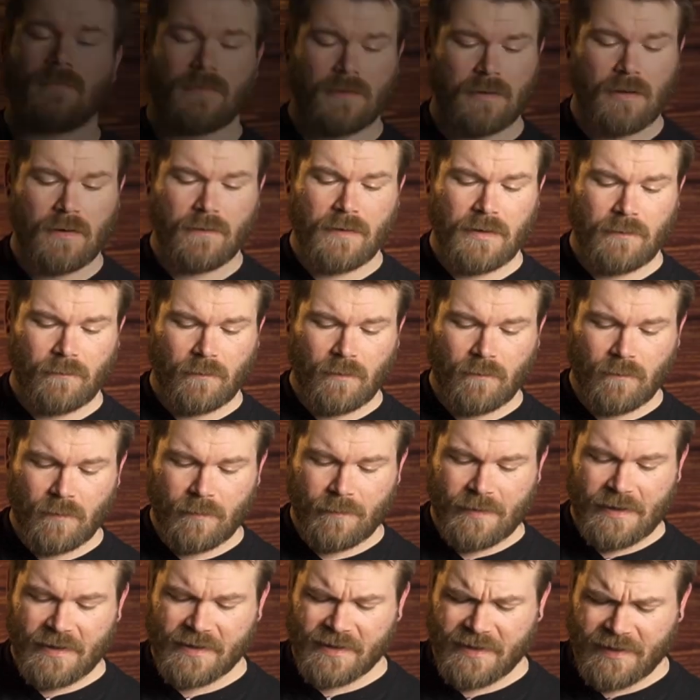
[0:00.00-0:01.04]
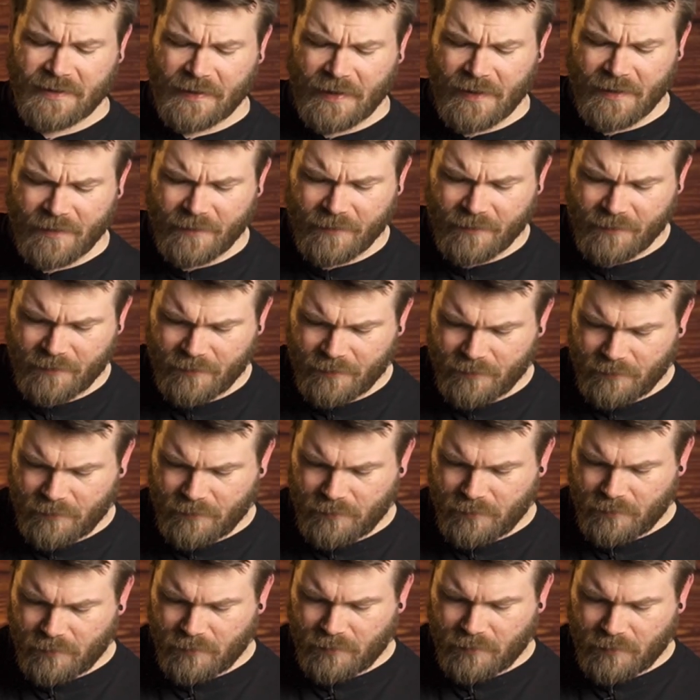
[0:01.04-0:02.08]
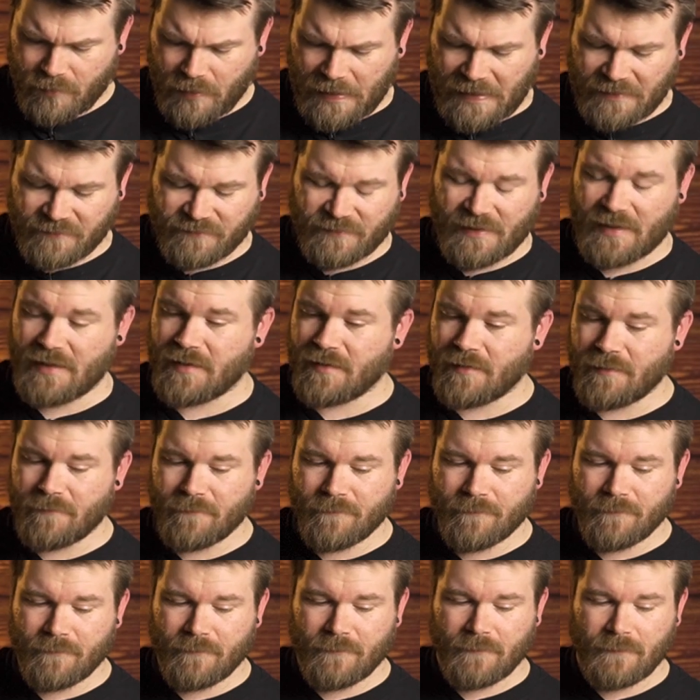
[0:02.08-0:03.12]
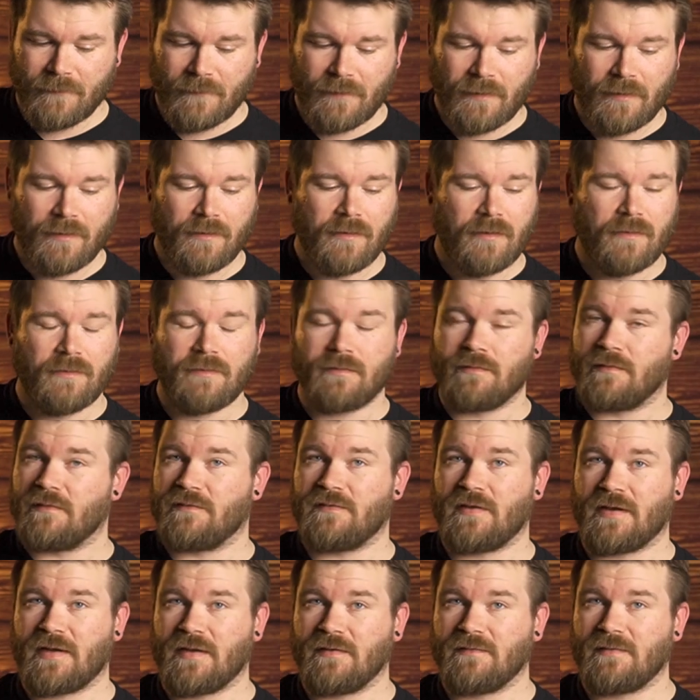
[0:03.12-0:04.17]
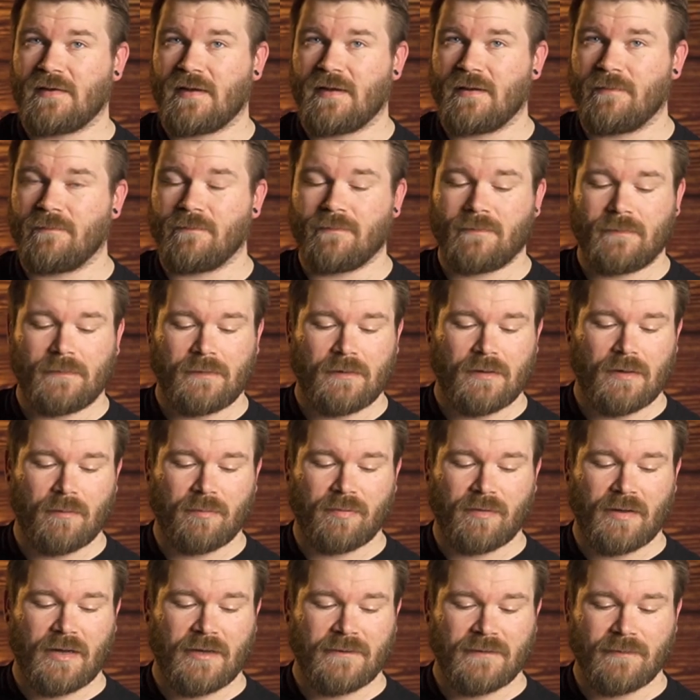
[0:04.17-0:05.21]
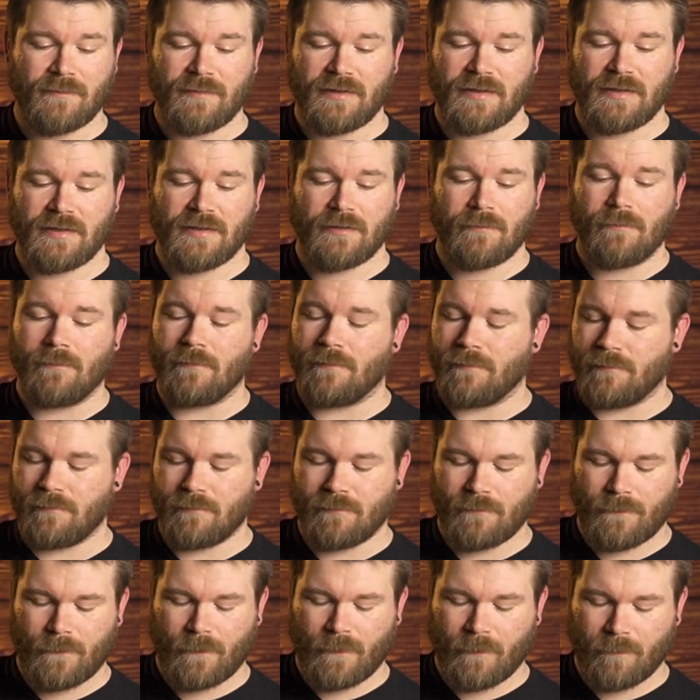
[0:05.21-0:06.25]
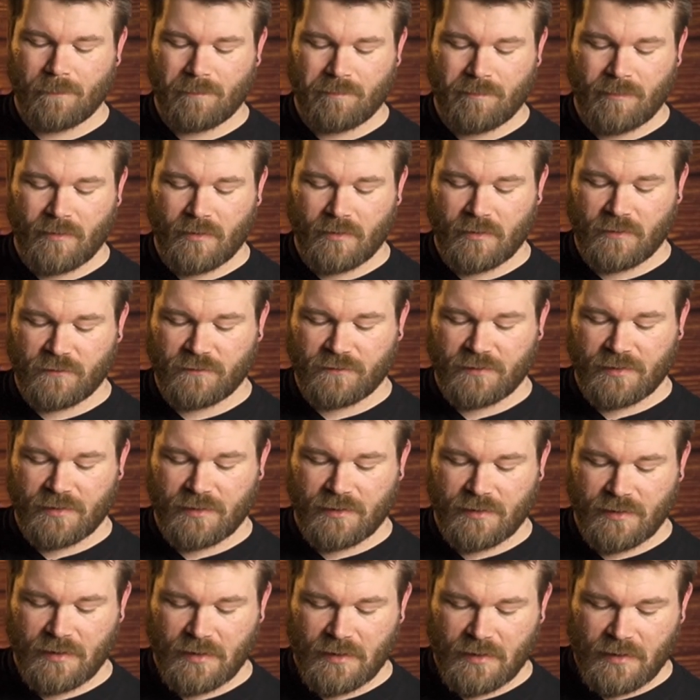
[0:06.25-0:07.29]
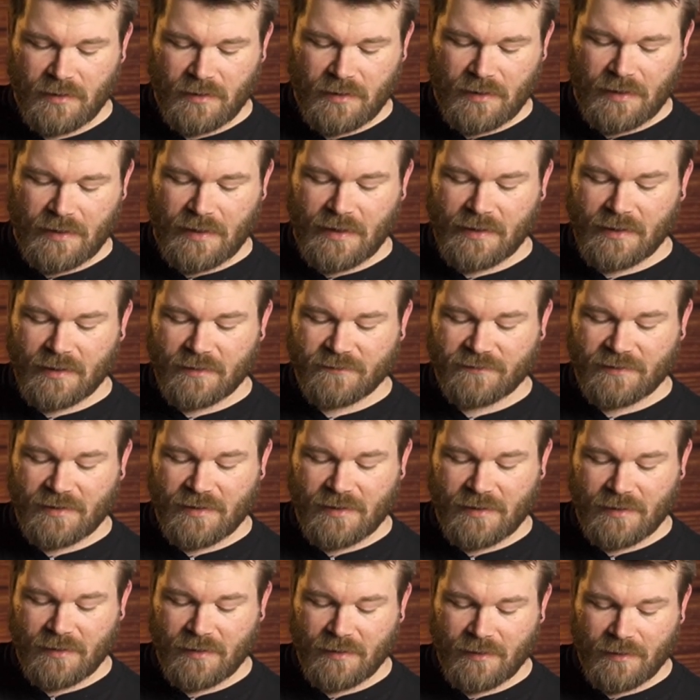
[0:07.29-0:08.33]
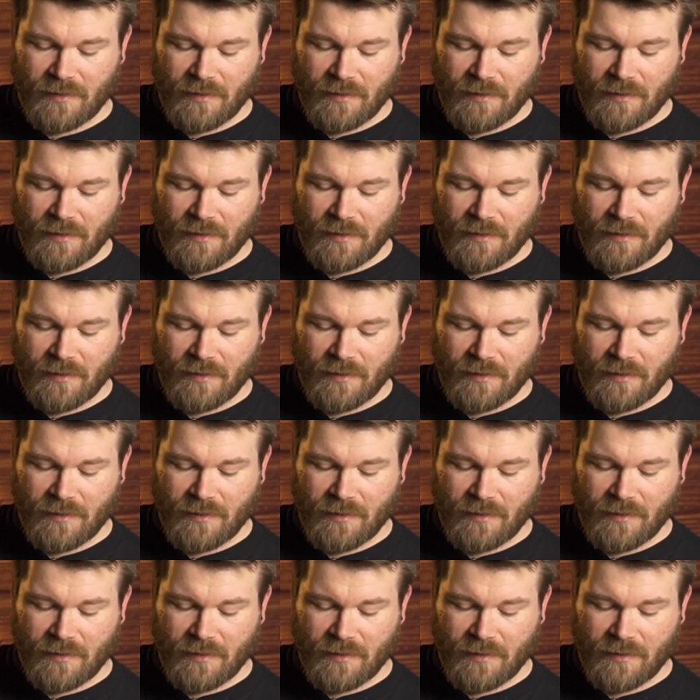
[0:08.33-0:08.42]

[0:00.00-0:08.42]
All right, well, we're back again. I sanded them the second time, applied the medium, burnished it, and I gotta say,